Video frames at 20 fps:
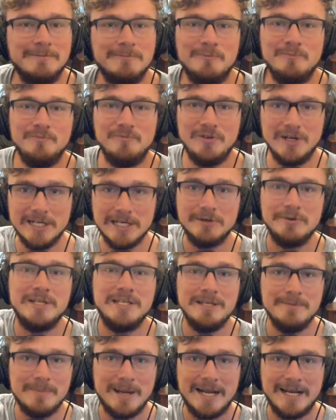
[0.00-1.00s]
video
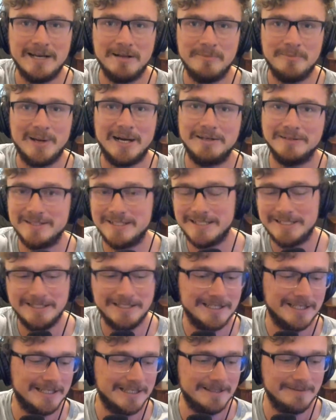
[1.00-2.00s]
he made about
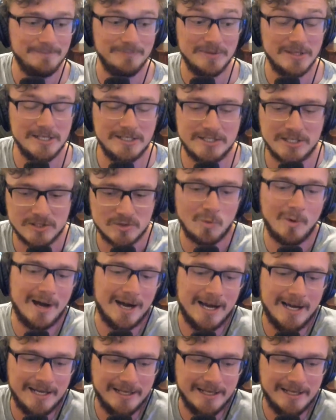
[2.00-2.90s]
the this is why,